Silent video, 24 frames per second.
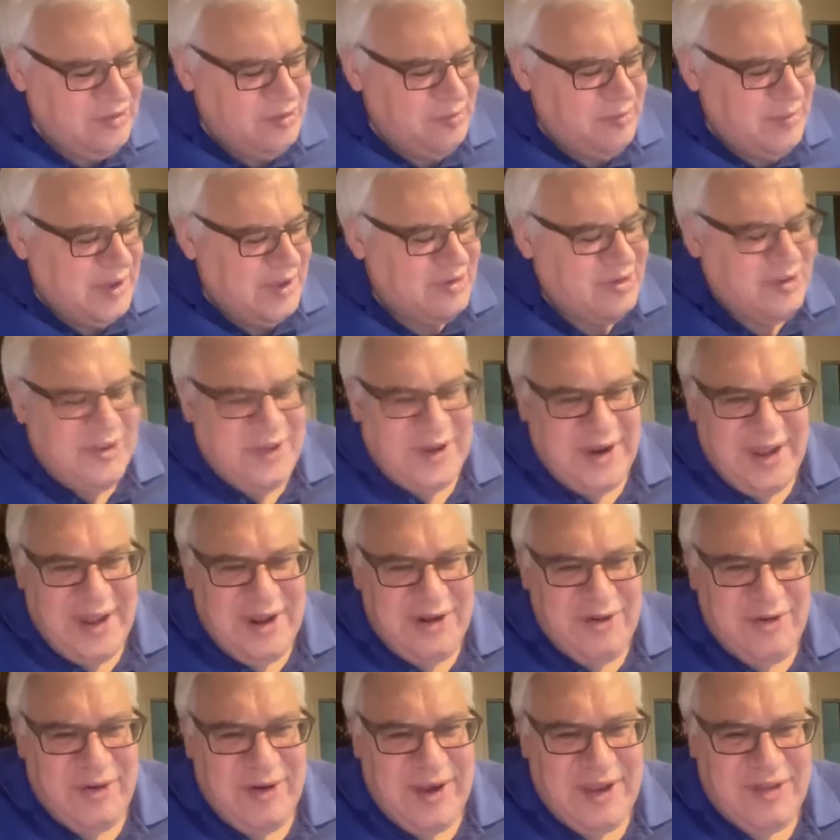you mentioned that
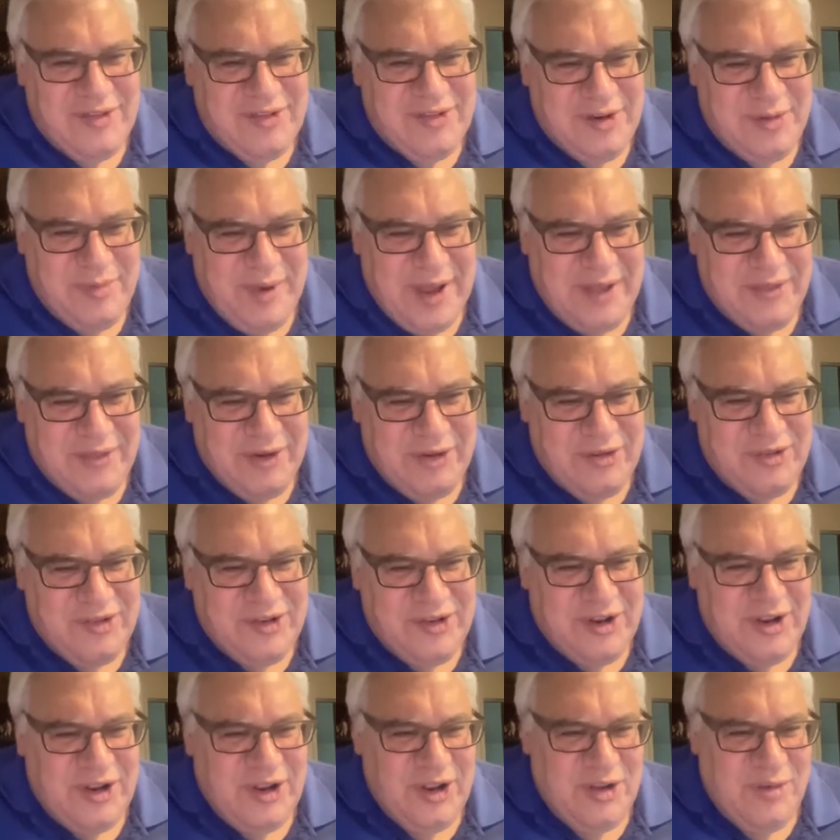Andrew asked you about, they're
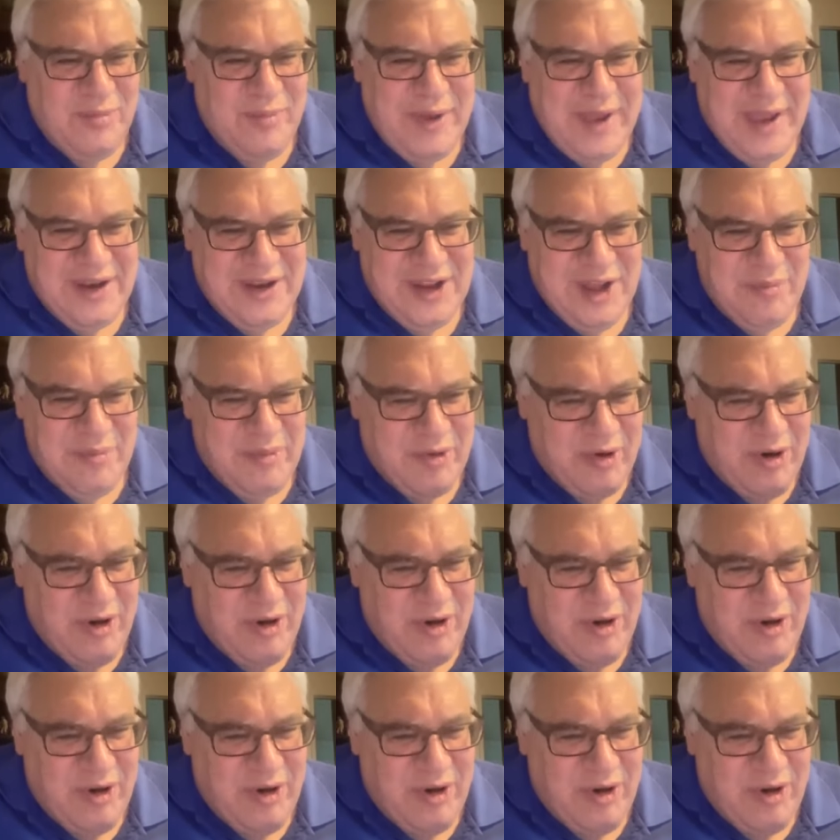still a little banged up.